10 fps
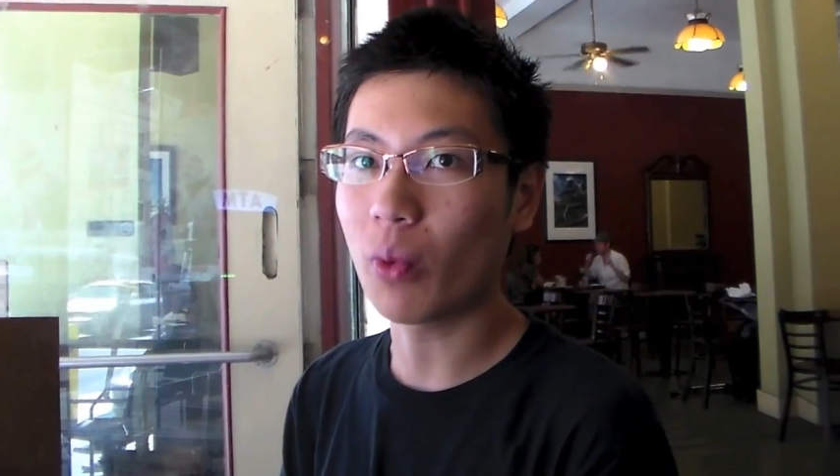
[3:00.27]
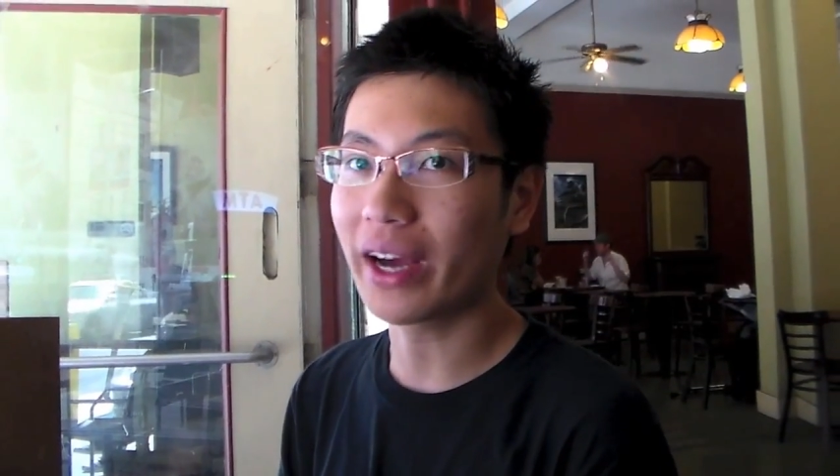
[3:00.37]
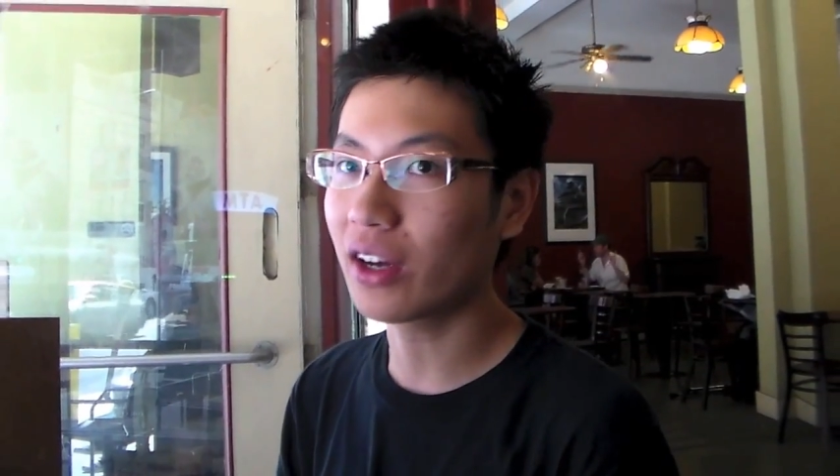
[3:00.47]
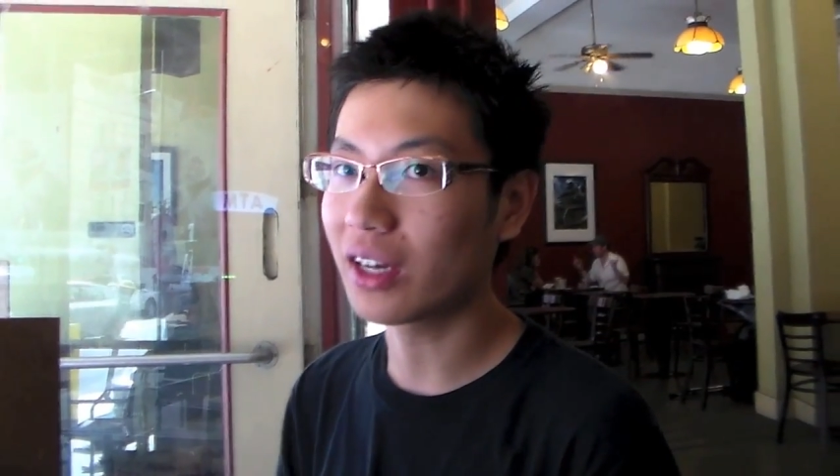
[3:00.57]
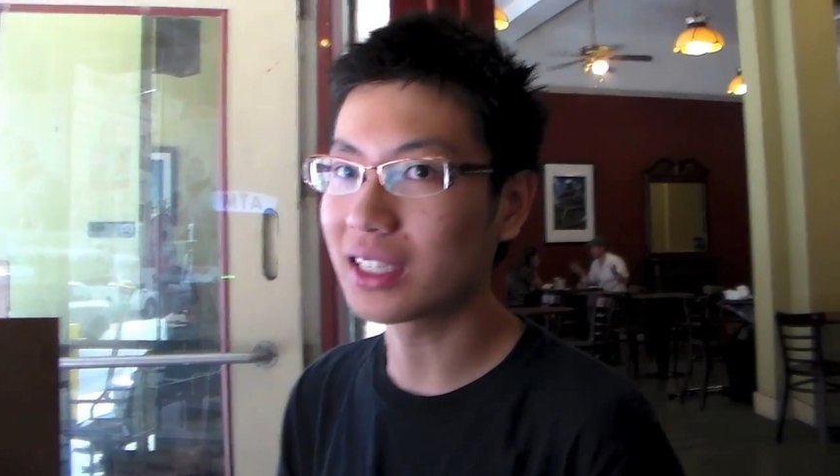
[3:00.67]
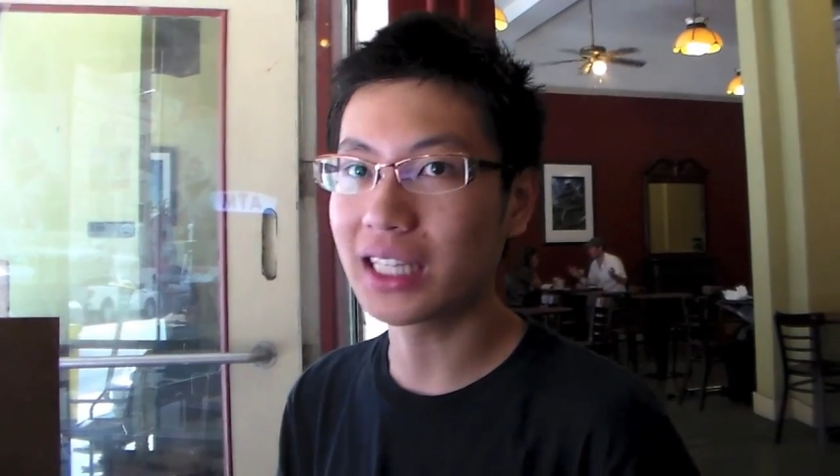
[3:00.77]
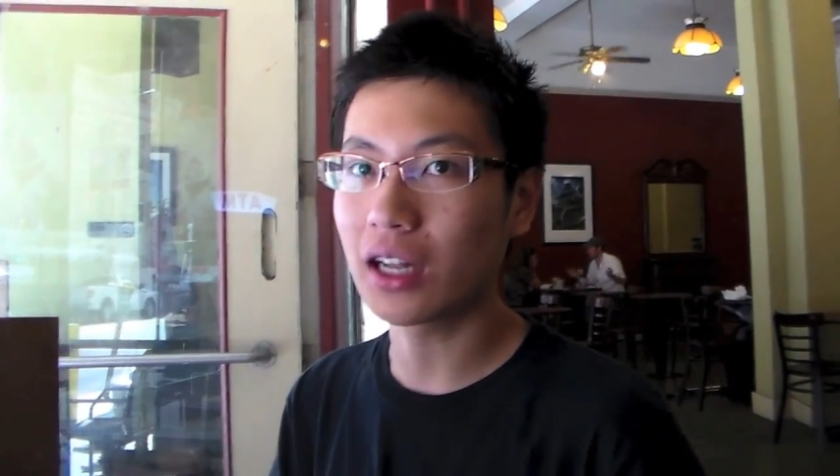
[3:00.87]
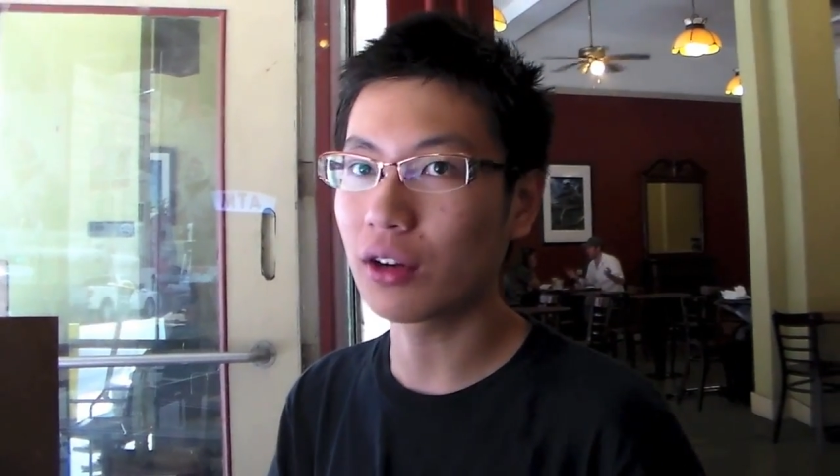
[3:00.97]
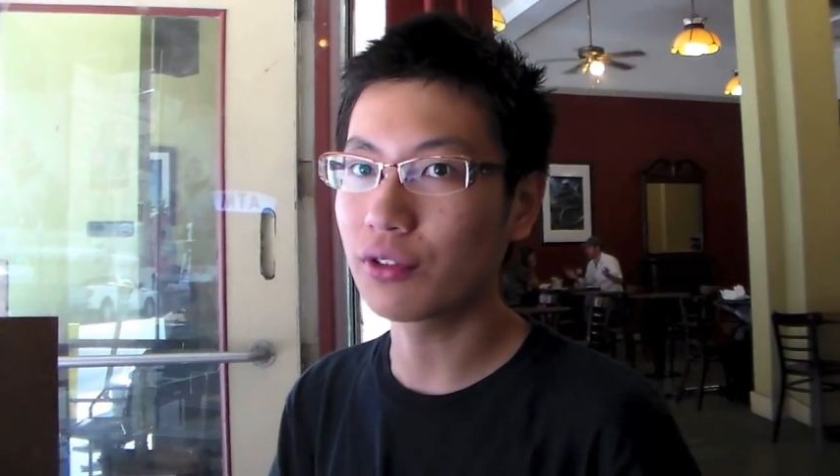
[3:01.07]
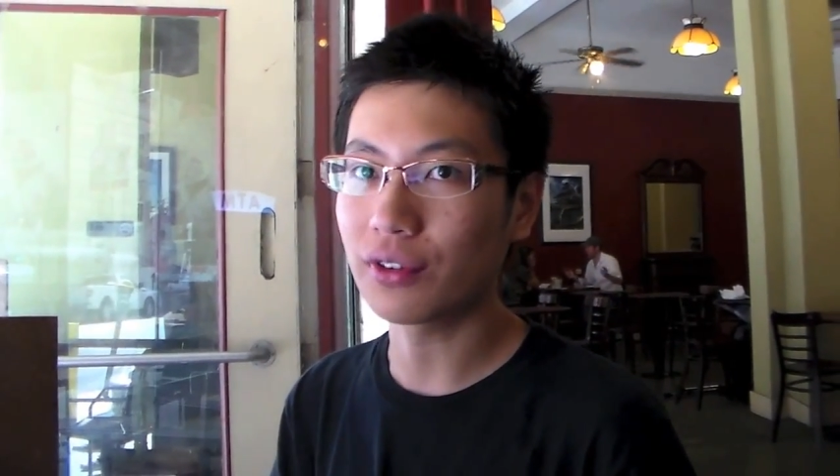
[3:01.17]
why not
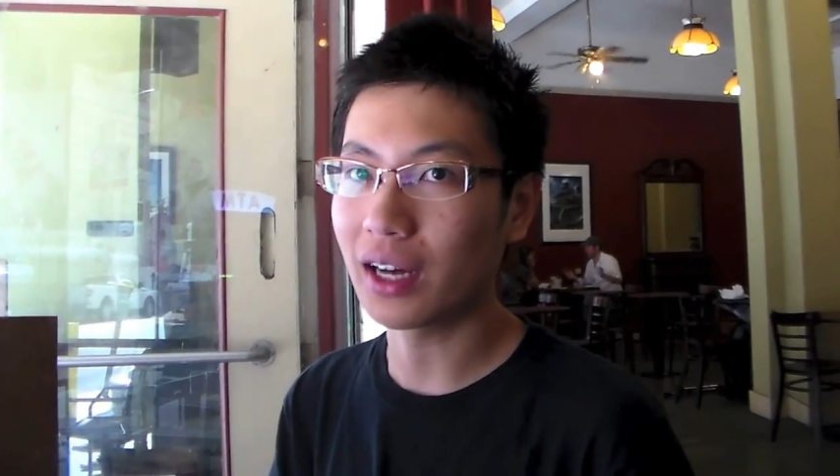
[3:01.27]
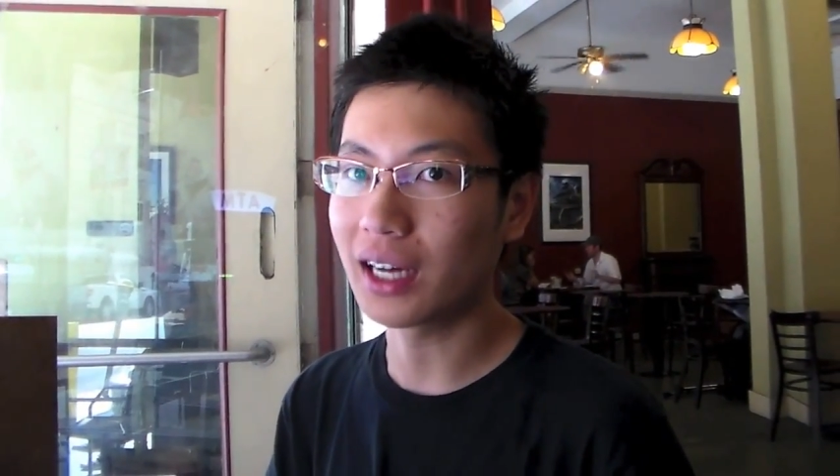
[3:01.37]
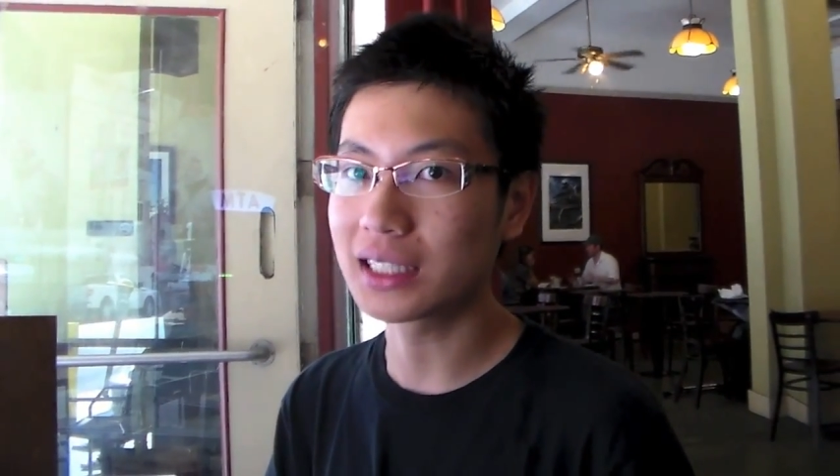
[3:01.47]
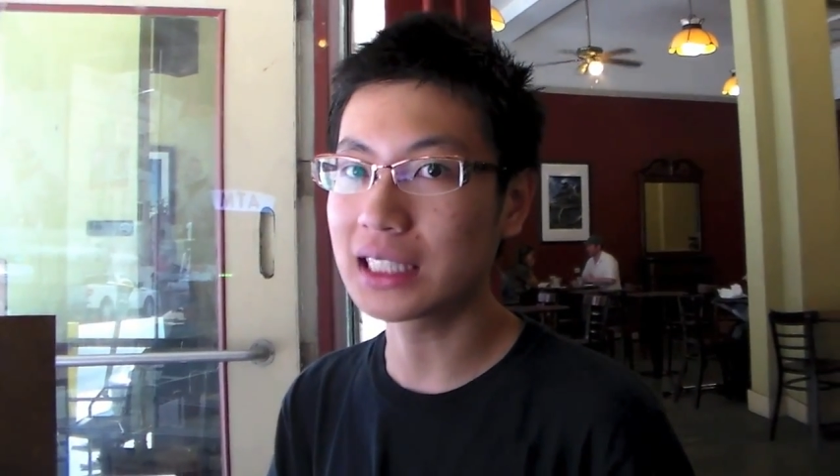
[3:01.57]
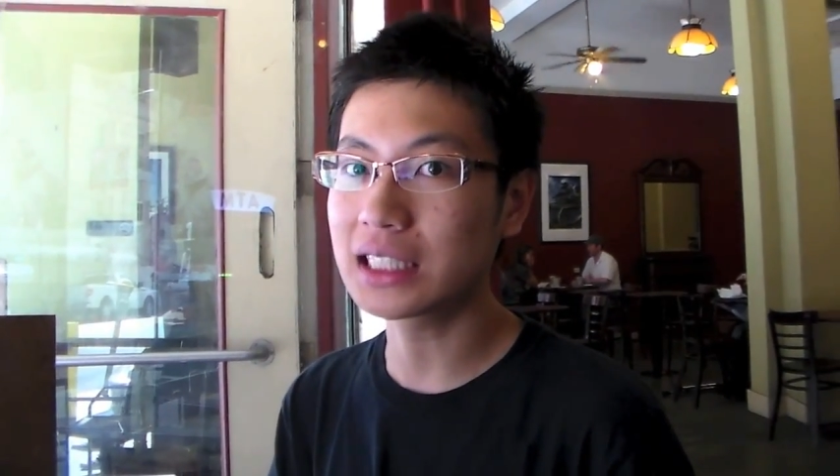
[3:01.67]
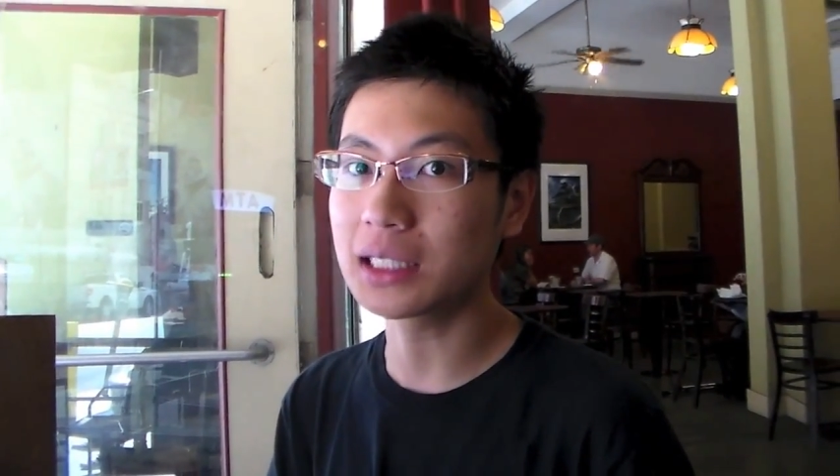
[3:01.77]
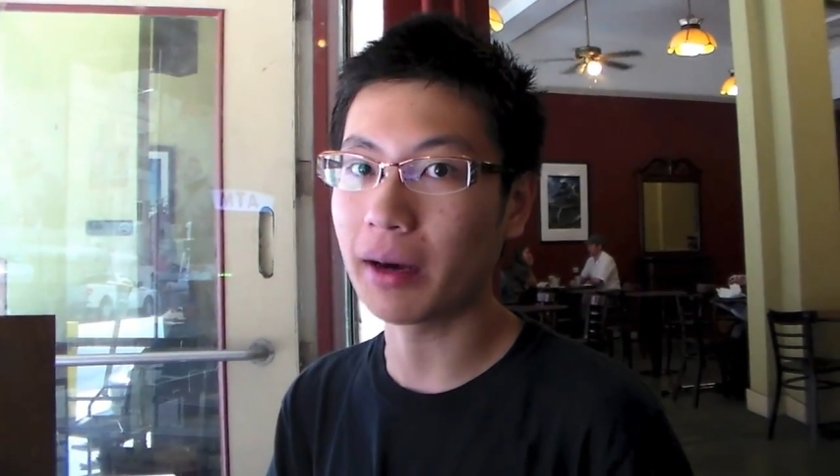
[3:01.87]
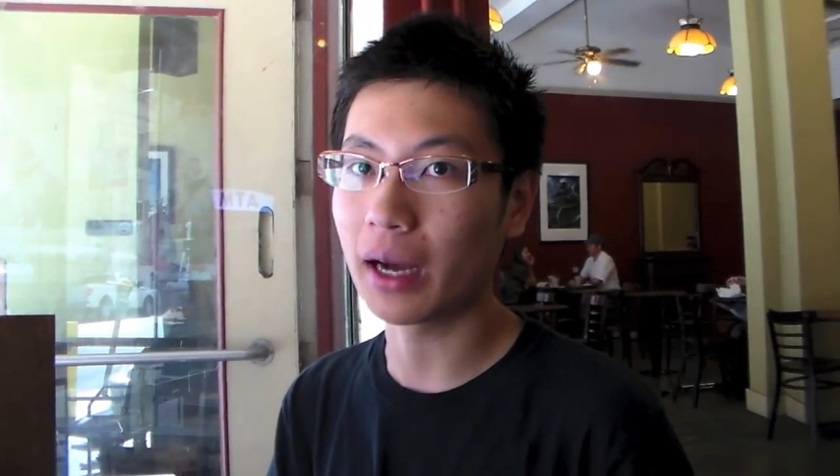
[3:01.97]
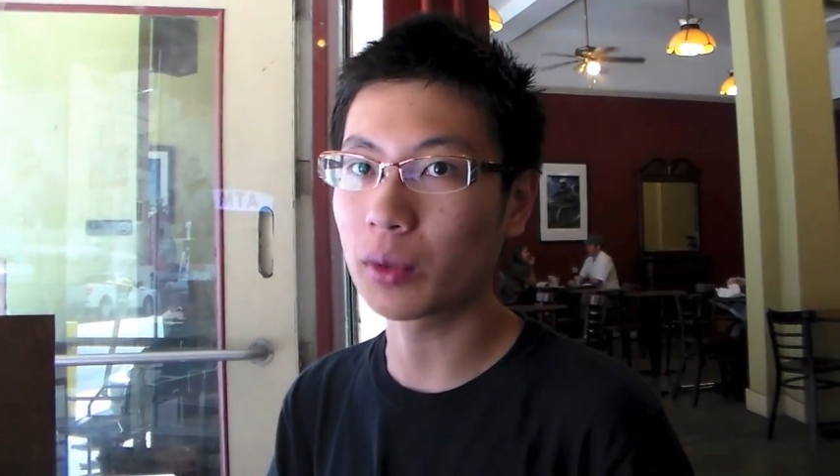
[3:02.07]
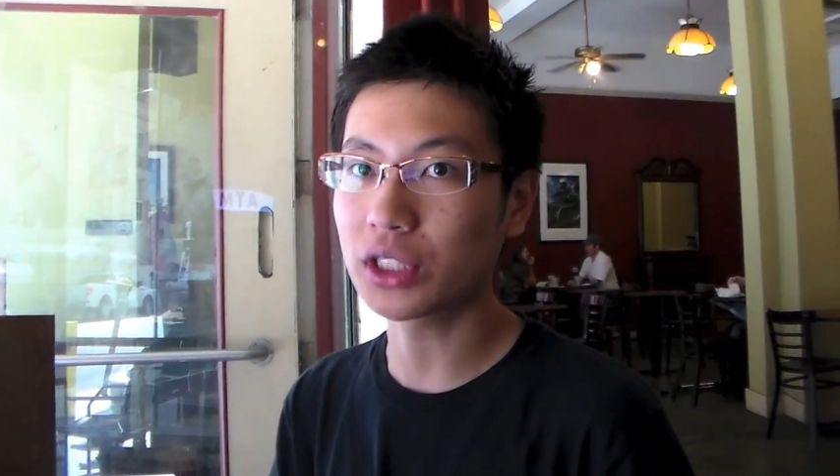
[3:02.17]
instead of CC
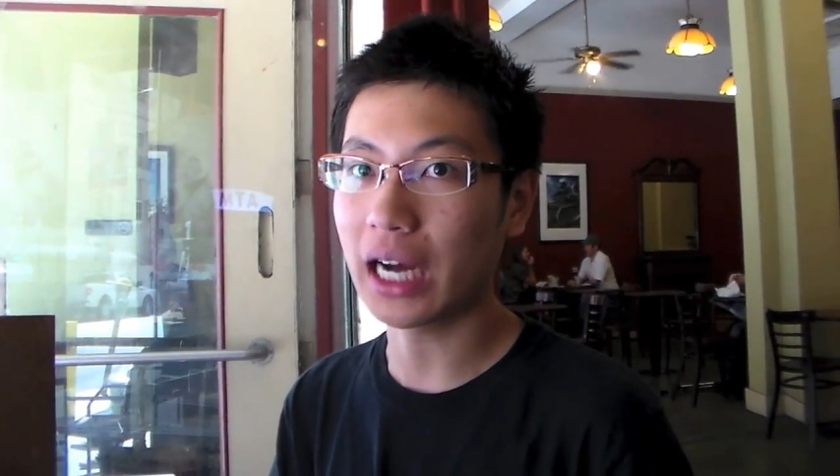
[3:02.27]
BY,